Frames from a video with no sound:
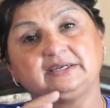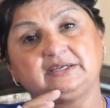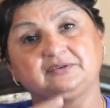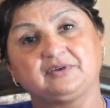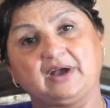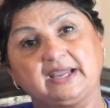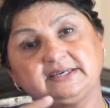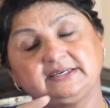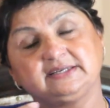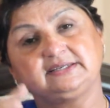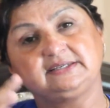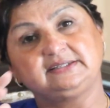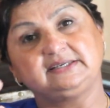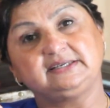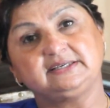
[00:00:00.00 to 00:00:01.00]

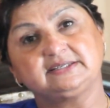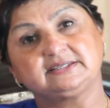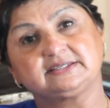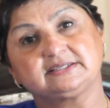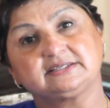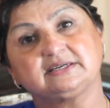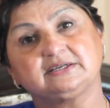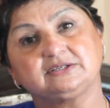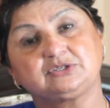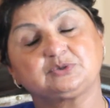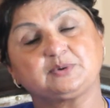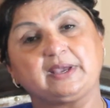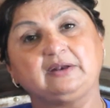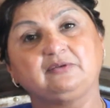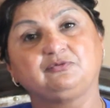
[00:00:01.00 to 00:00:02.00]
divided these
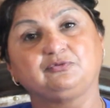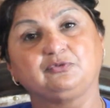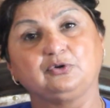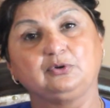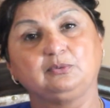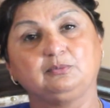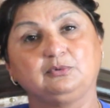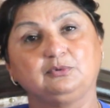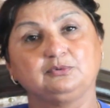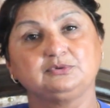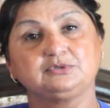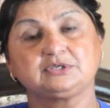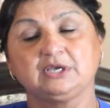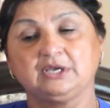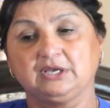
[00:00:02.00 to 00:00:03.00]
12 full
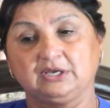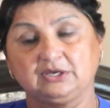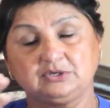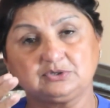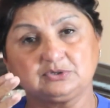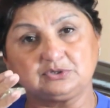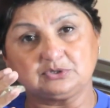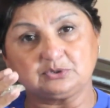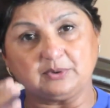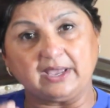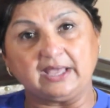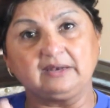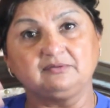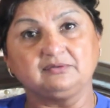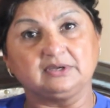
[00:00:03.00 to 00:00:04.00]
moons into
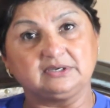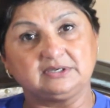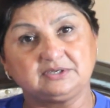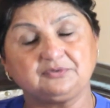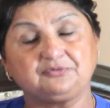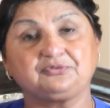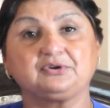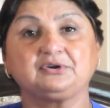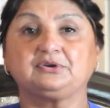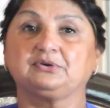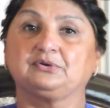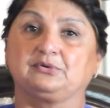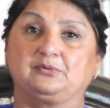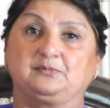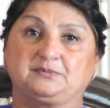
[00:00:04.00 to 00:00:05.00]
12
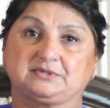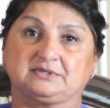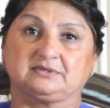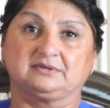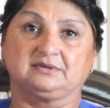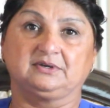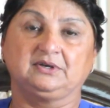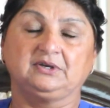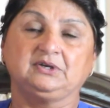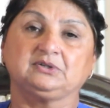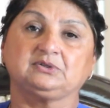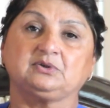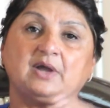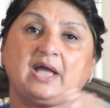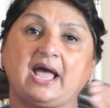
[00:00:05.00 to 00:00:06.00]
different groups. So